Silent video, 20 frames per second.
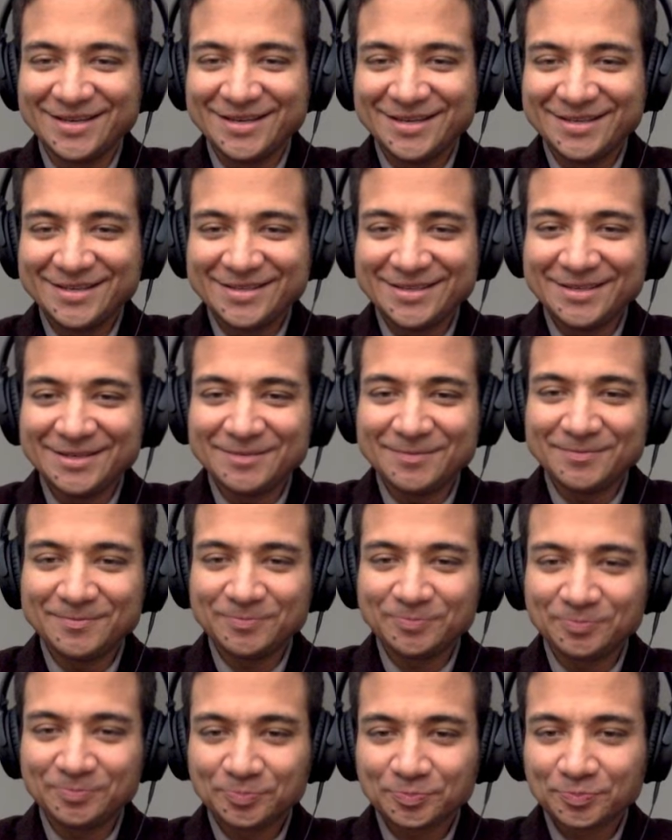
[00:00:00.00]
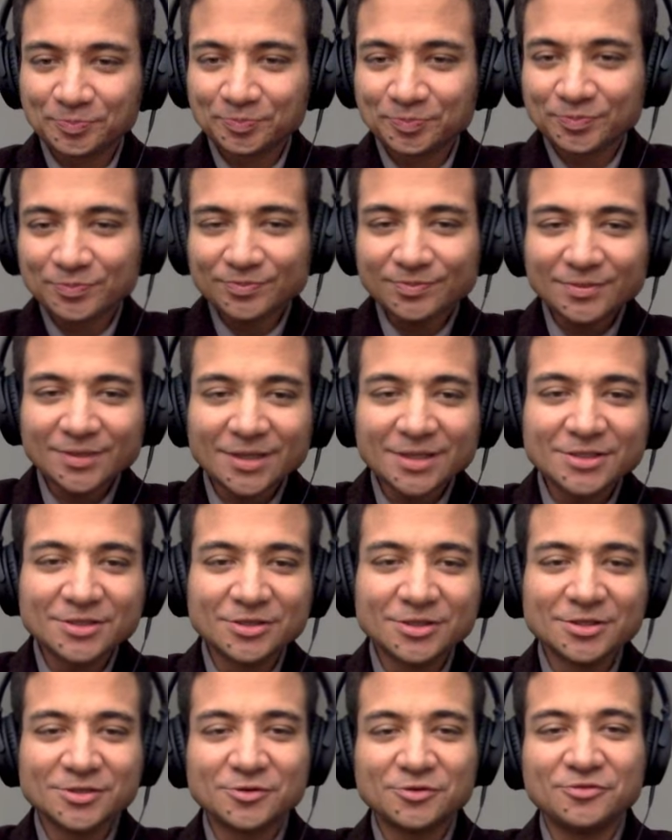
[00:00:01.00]
See? So
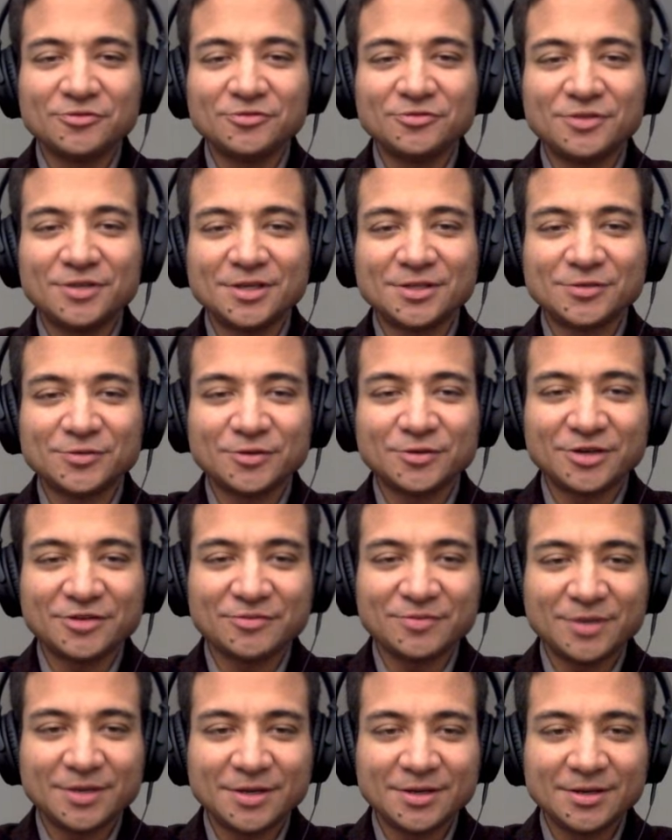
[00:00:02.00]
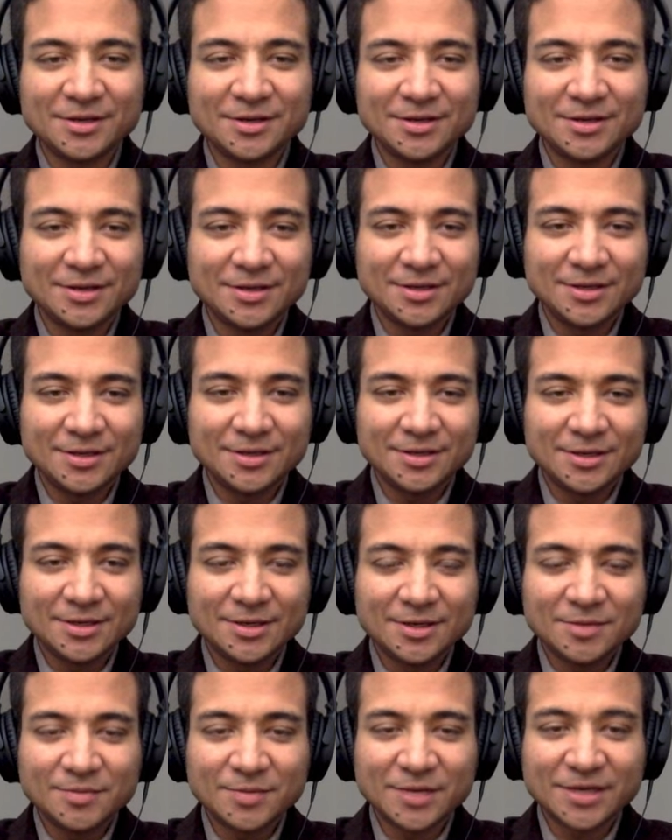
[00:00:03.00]
this would have been
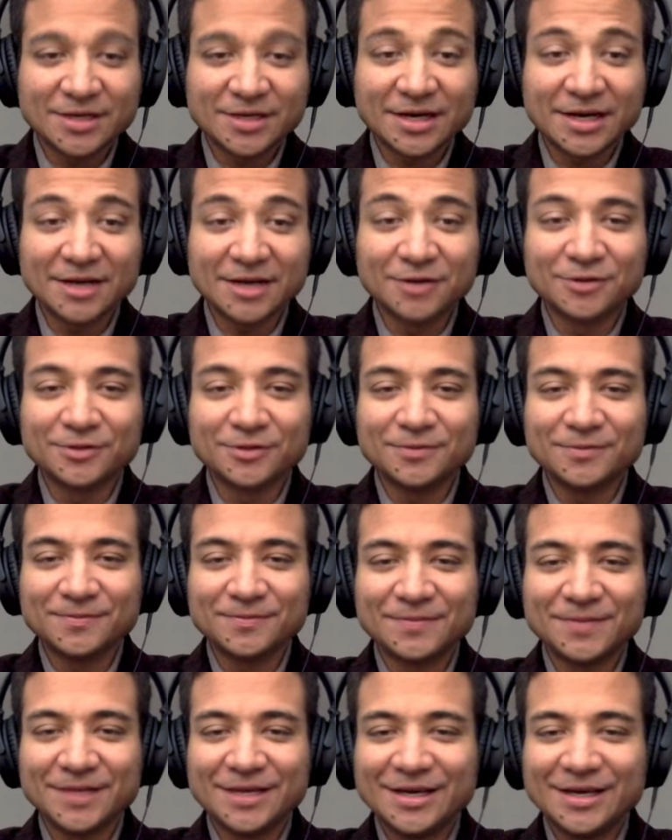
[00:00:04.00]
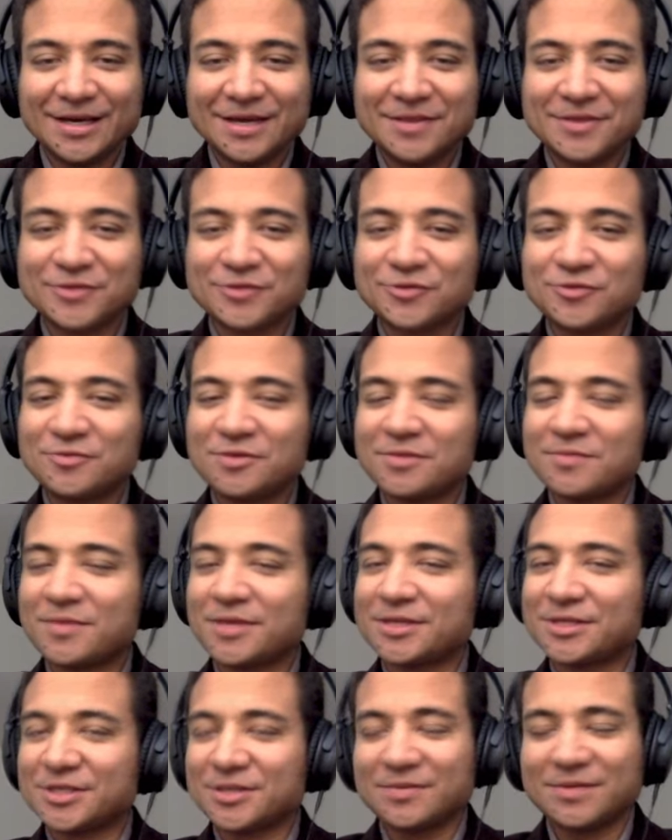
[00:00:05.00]
my title, and this would have been my
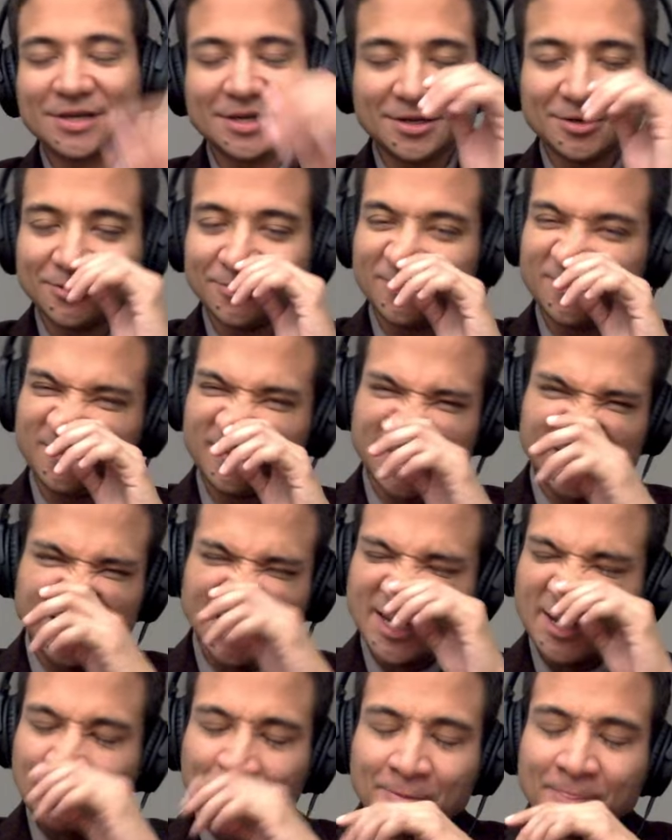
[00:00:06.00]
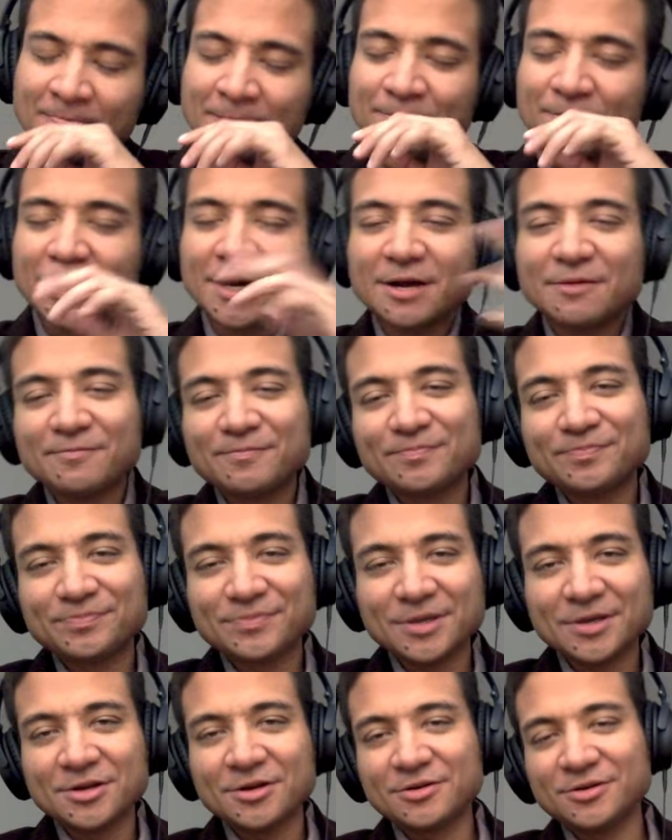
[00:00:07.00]
subtitle. But
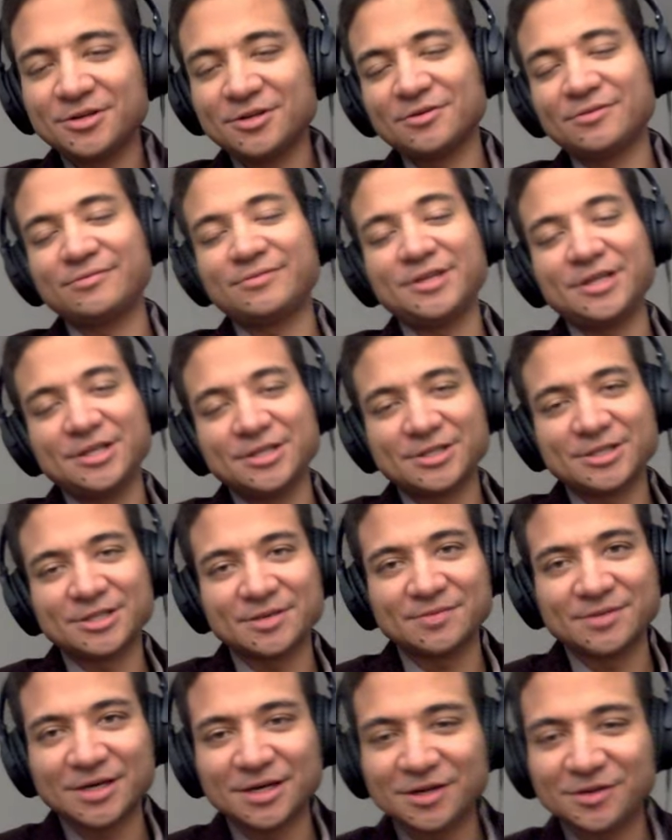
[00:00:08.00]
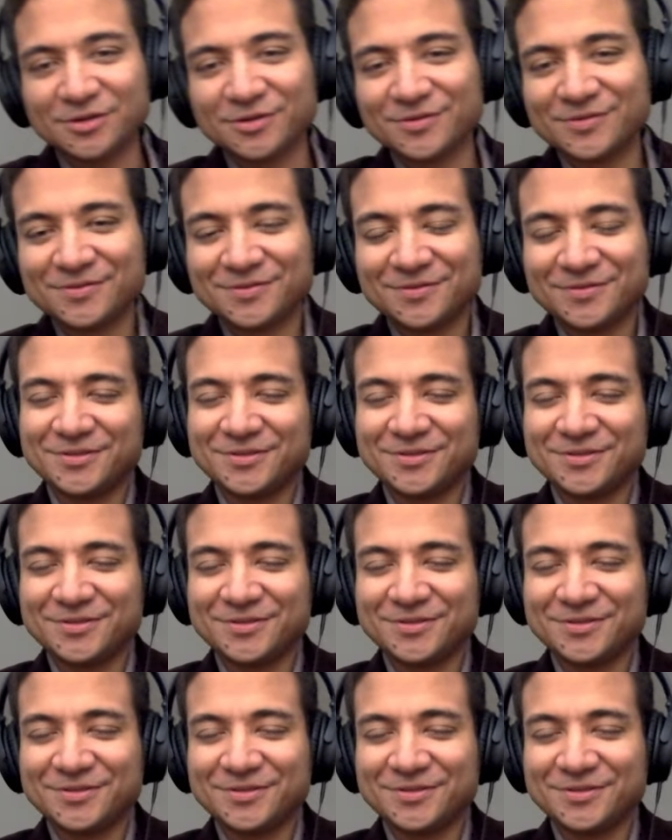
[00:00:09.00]
you don't need a subtitle.